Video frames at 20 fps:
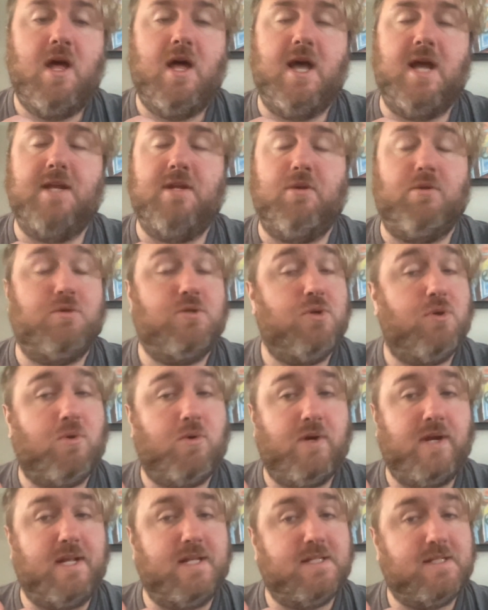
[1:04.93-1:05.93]
a
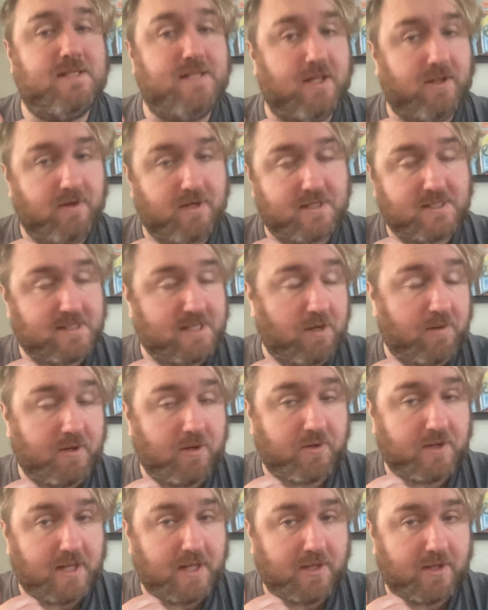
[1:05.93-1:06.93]
notorious
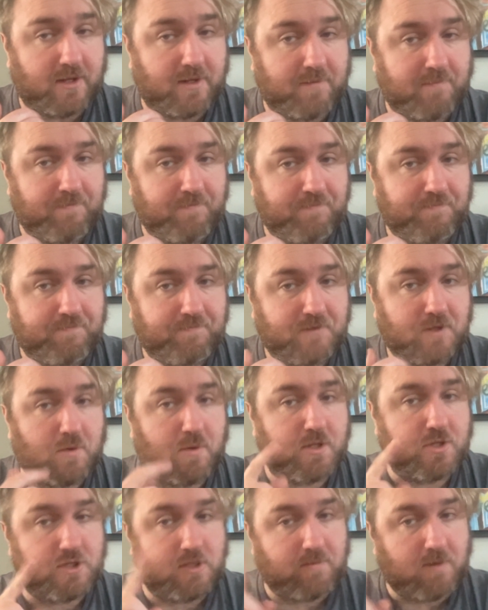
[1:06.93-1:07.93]
serial killer?
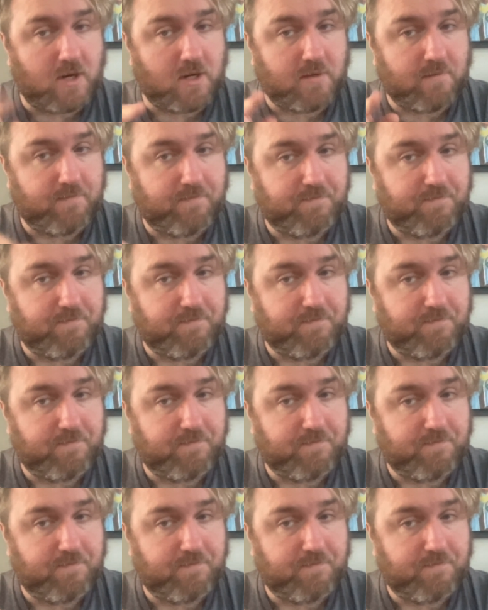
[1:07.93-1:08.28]
Question mark.